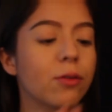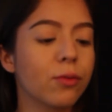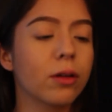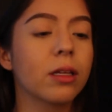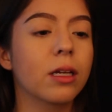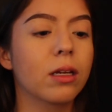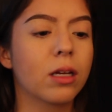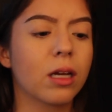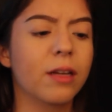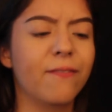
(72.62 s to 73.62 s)
are really
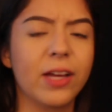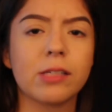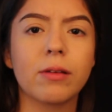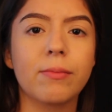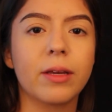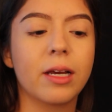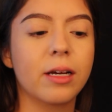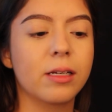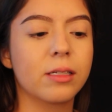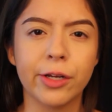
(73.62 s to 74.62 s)
good investment
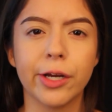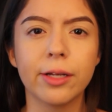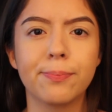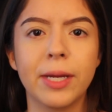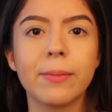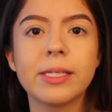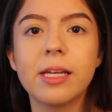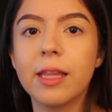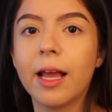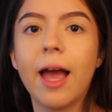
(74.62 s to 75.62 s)
because good
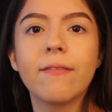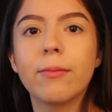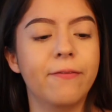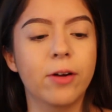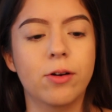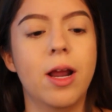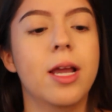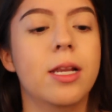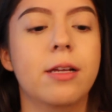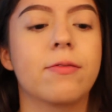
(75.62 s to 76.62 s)
pigmented, they have a
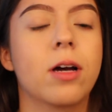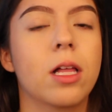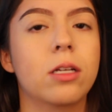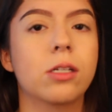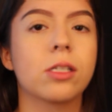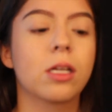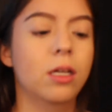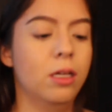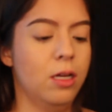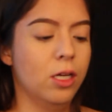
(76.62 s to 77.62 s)
variety of colors.
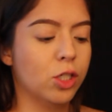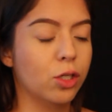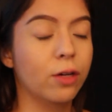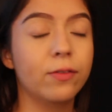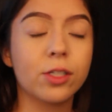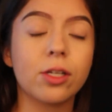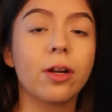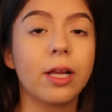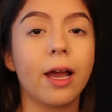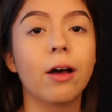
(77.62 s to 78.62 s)
So if you're
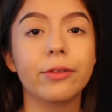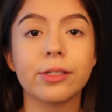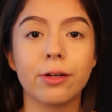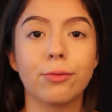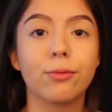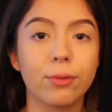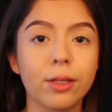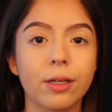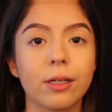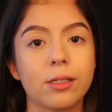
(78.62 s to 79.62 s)
starting out, these are
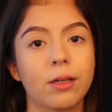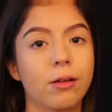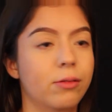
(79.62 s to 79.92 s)
really good to go